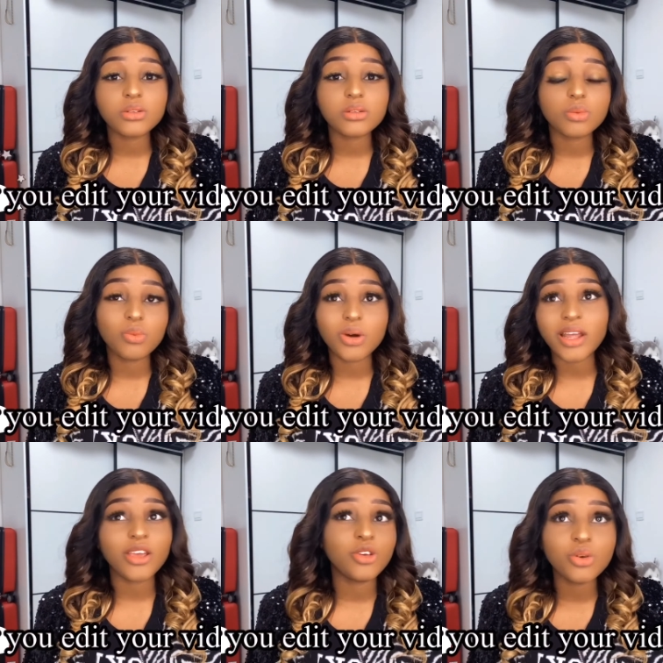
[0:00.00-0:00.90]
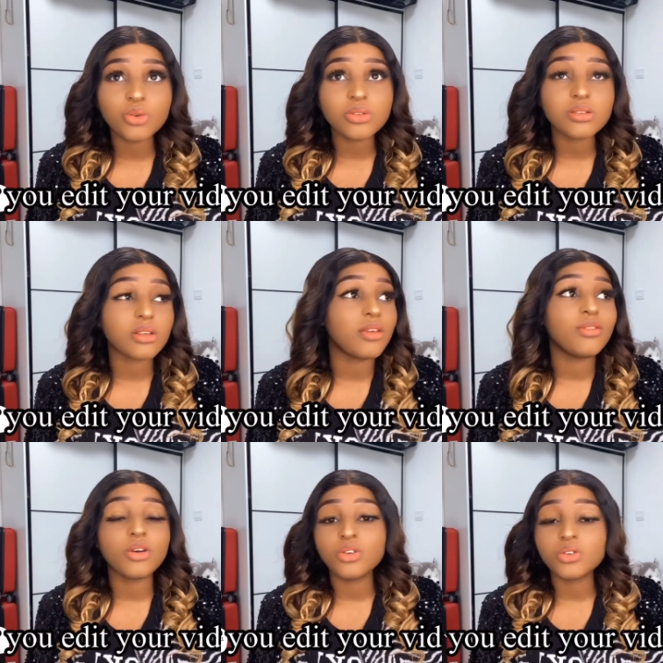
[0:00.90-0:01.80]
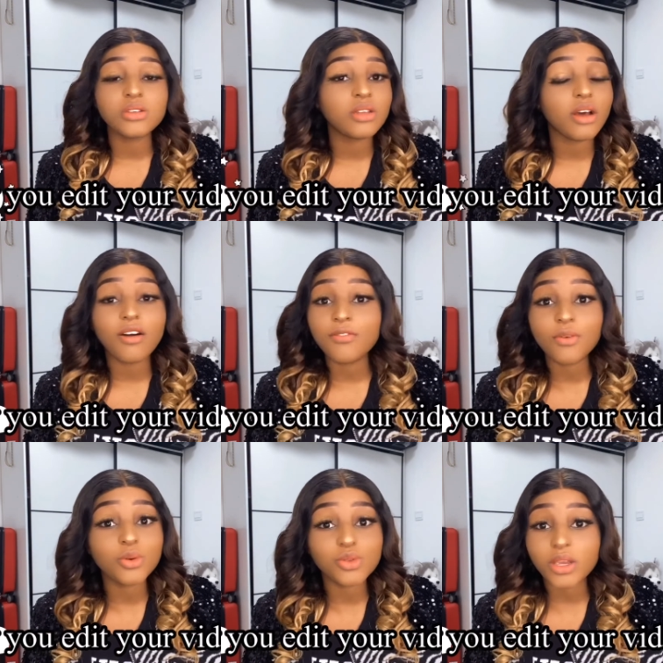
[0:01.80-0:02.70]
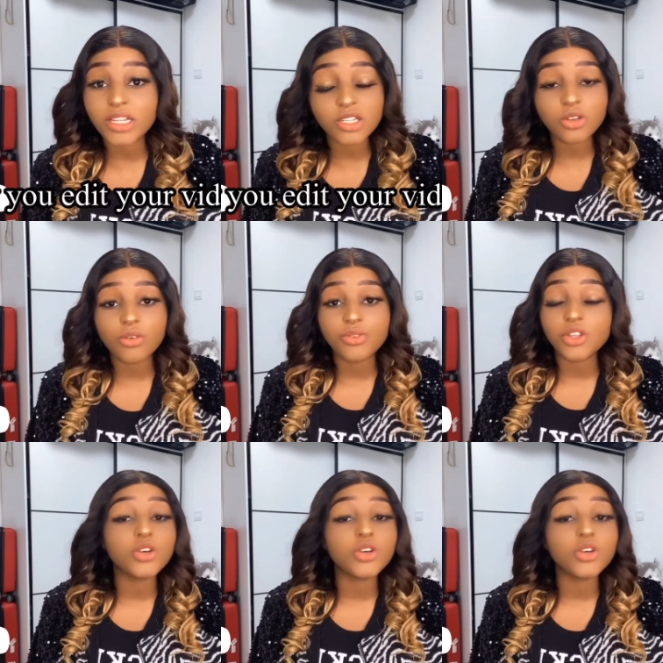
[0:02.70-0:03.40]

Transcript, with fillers: what I use. If you're using a phone to edit your video,